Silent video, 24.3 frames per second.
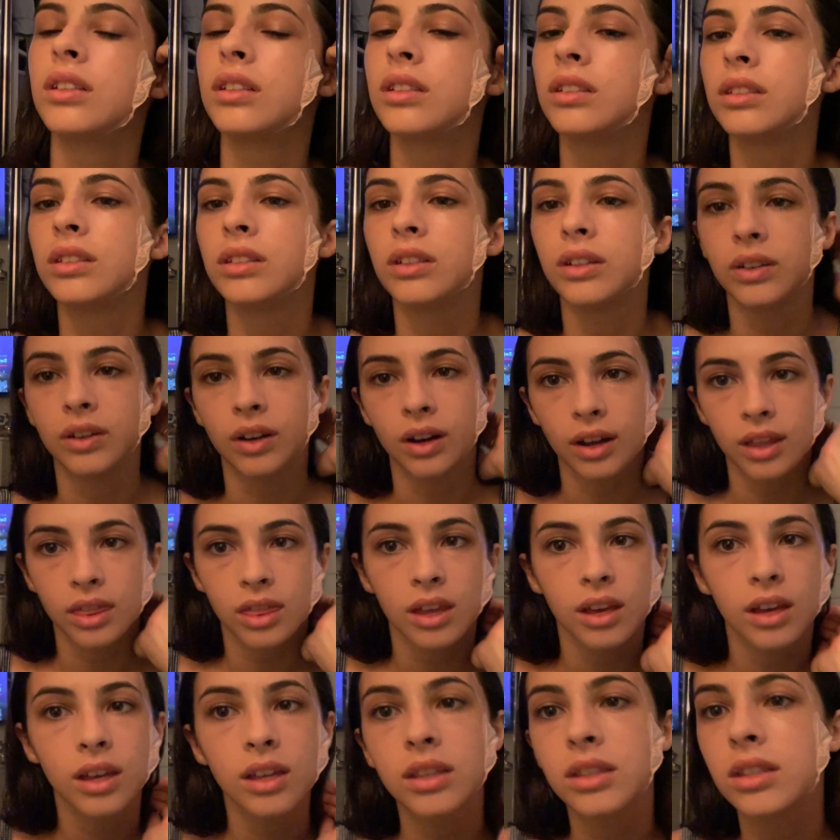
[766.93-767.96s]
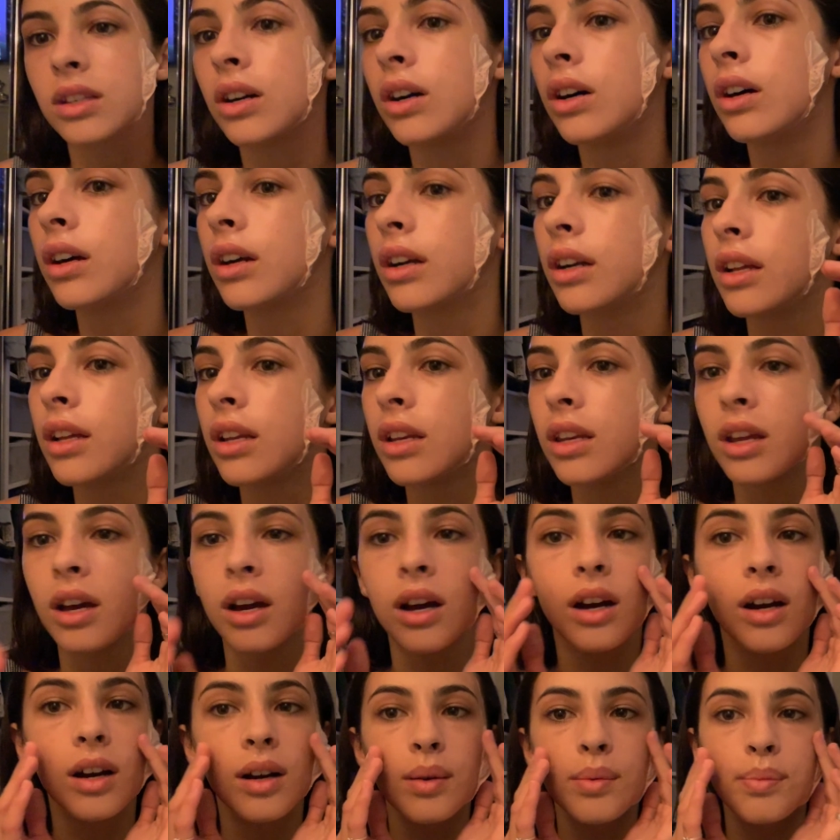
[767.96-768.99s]
So I think it's hardened
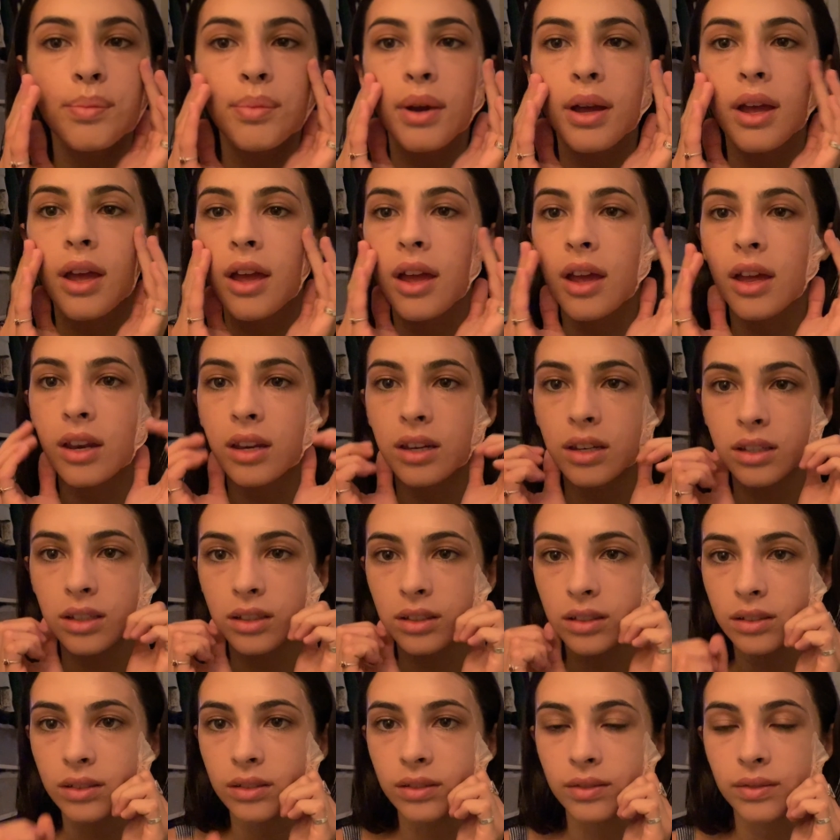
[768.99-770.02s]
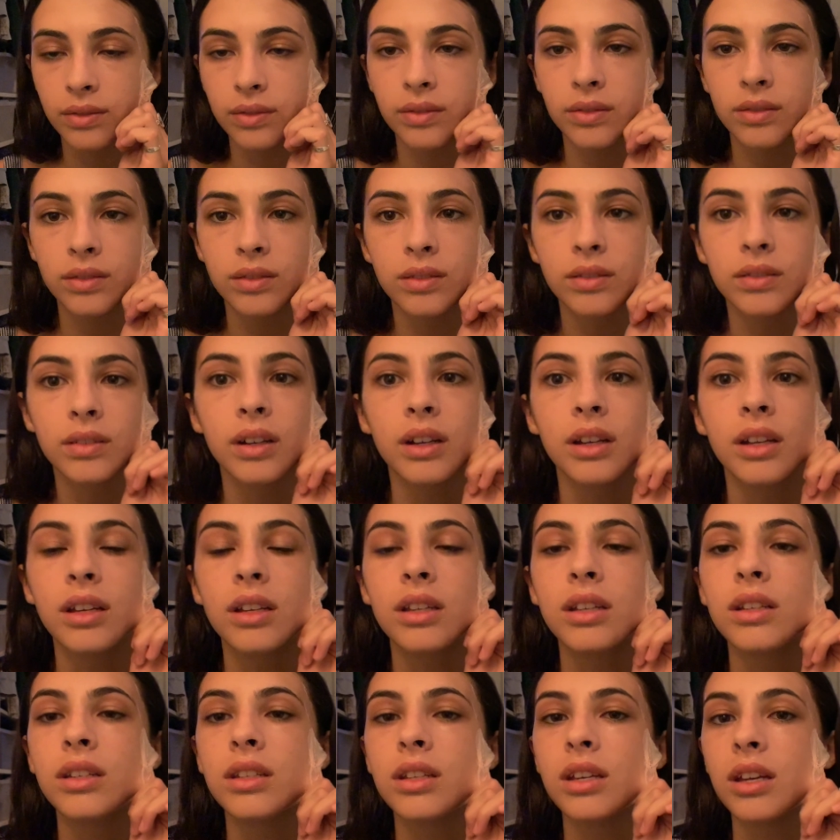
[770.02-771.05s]
up and ready
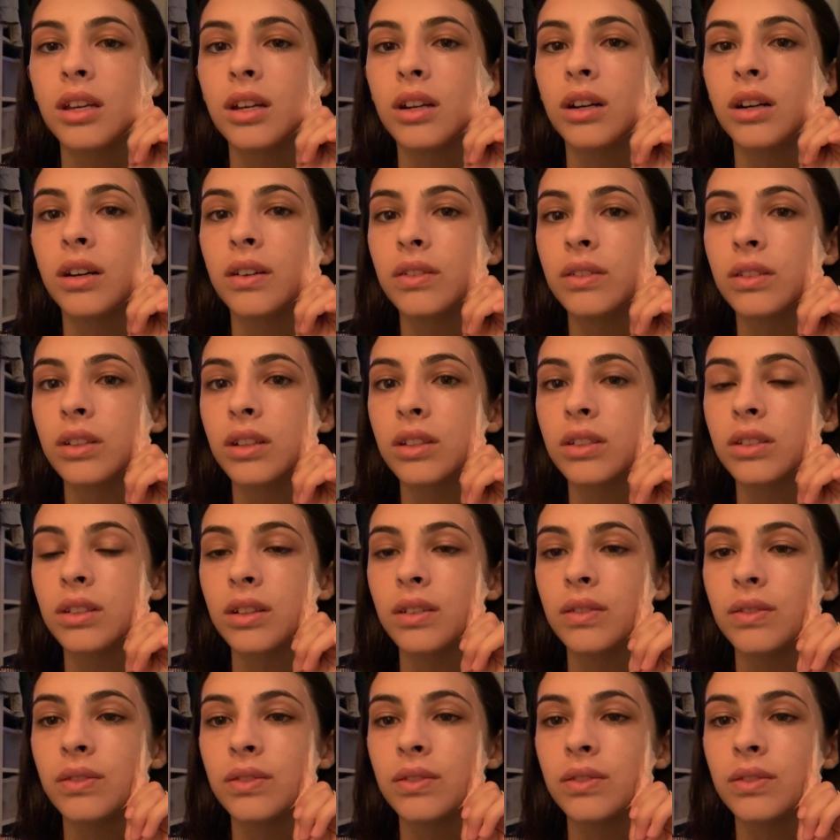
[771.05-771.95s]
to take off, so that's good.